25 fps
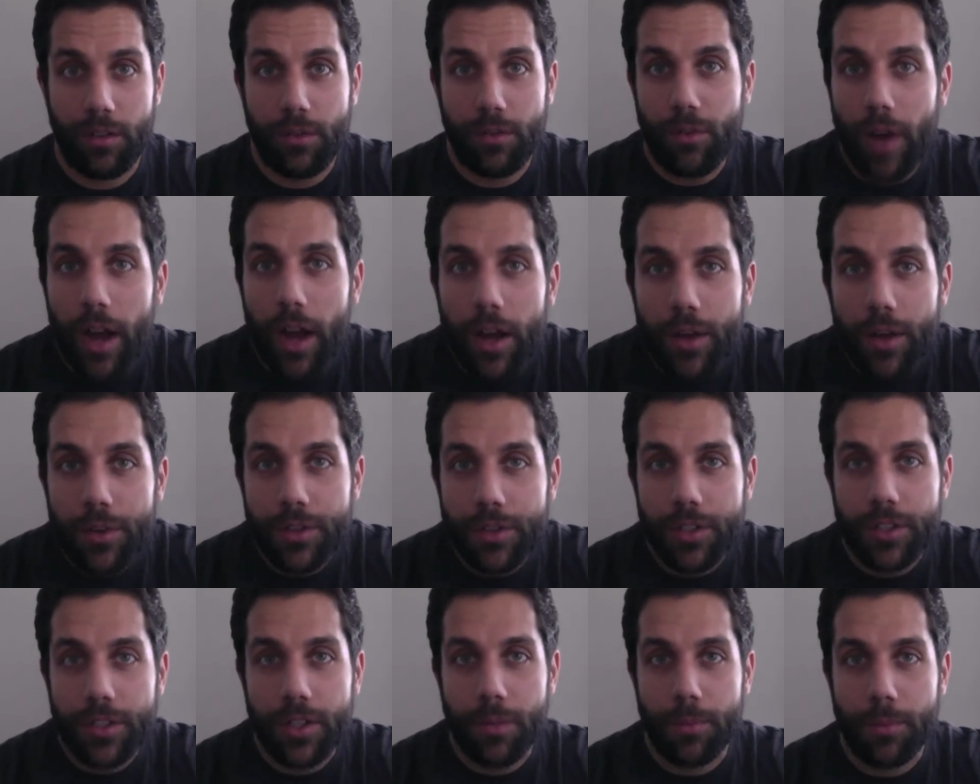
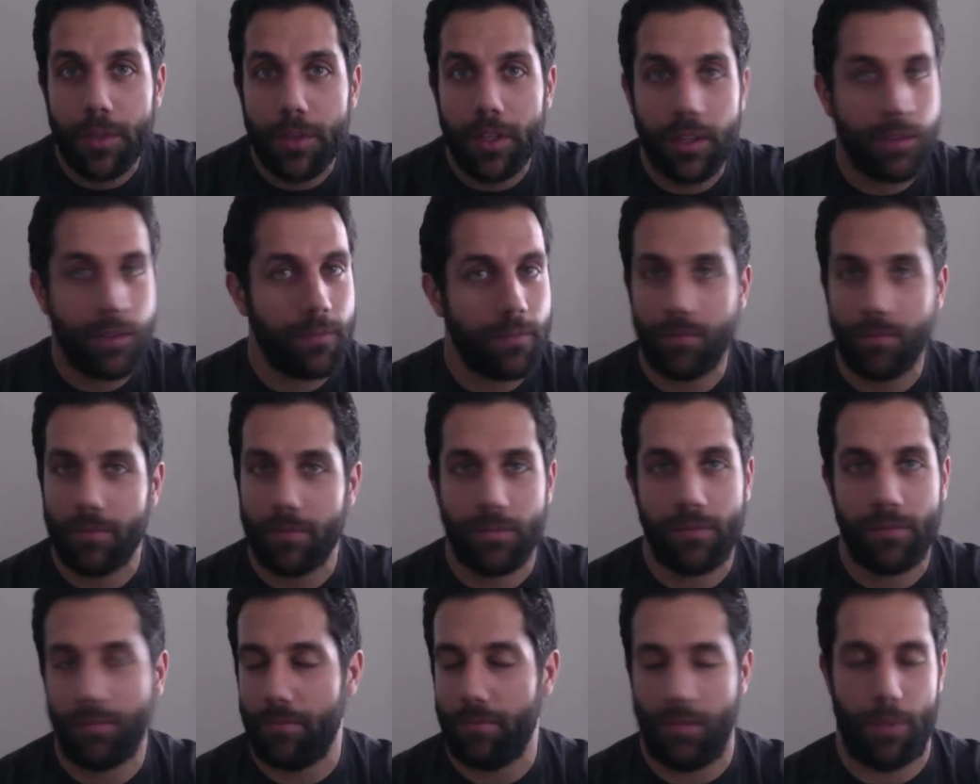rounds or something.
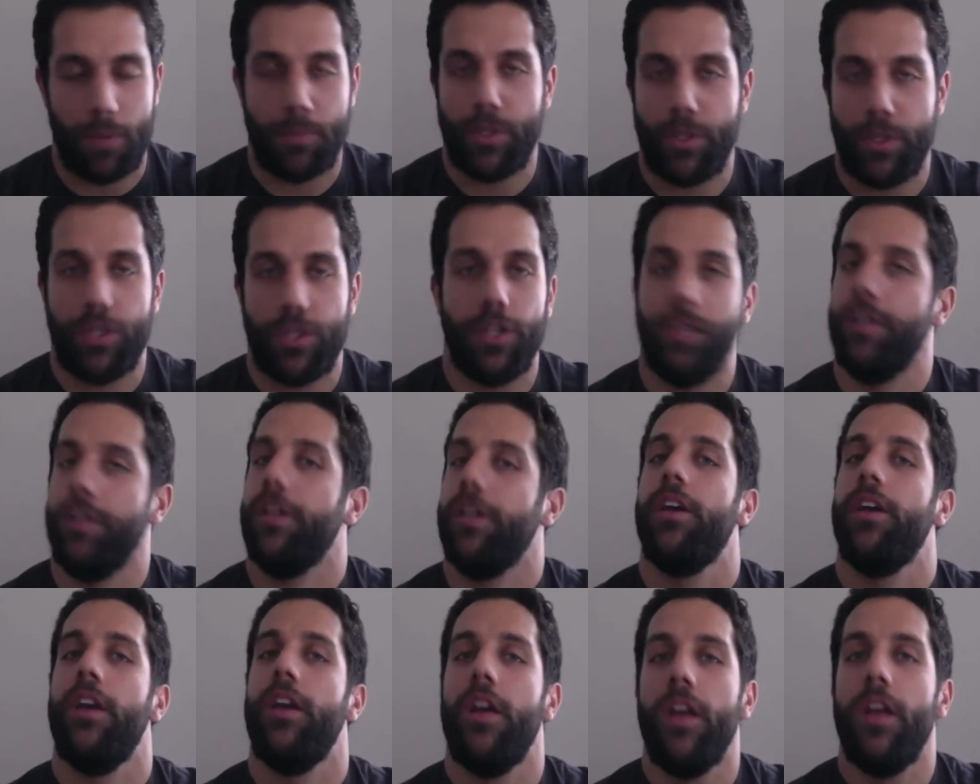Absurd.